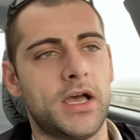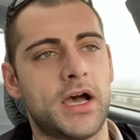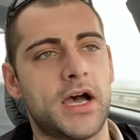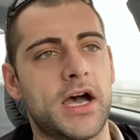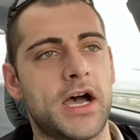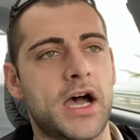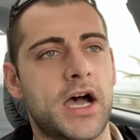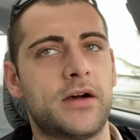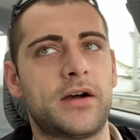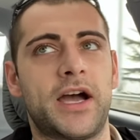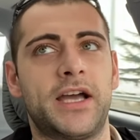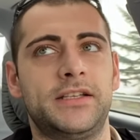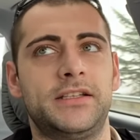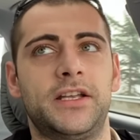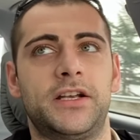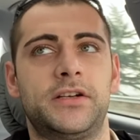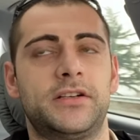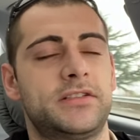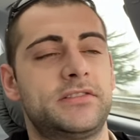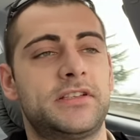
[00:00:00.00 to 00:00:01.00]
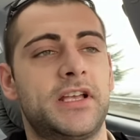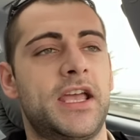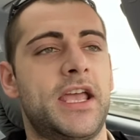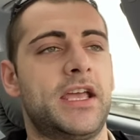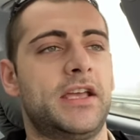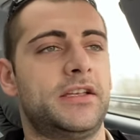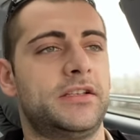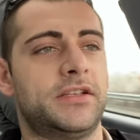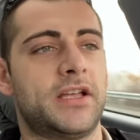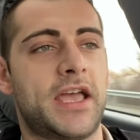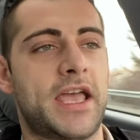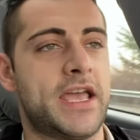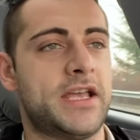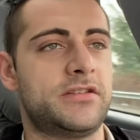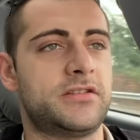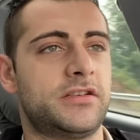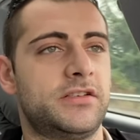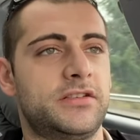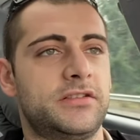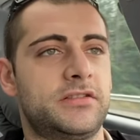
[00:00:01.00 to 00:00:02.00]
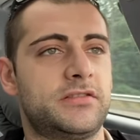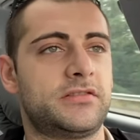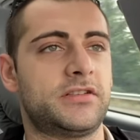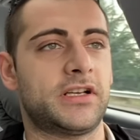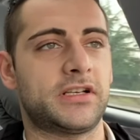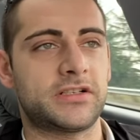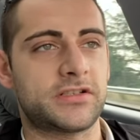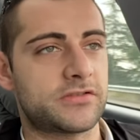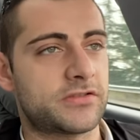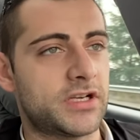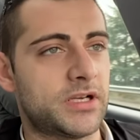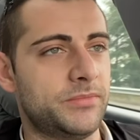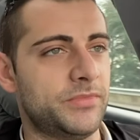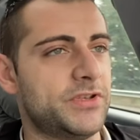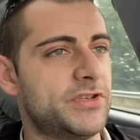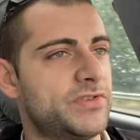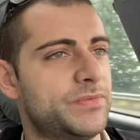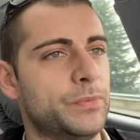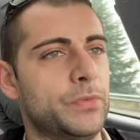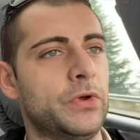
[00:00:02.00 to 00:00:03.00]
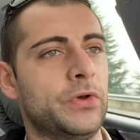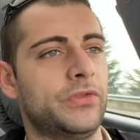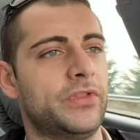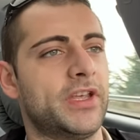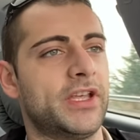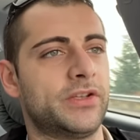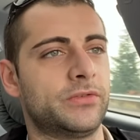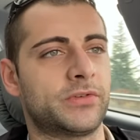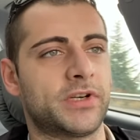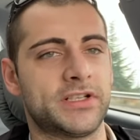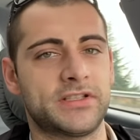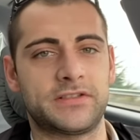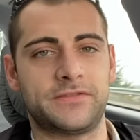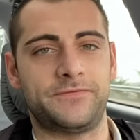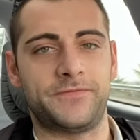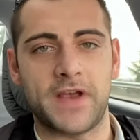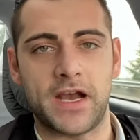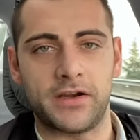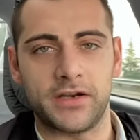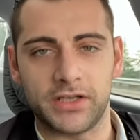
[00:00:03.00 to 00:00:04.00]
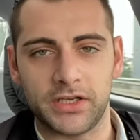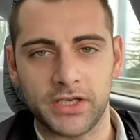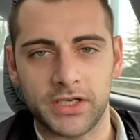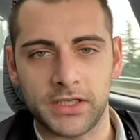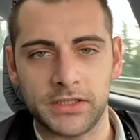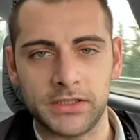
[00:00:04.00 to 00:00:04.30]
I dare to say the engine is extremely smooth. It runs very good.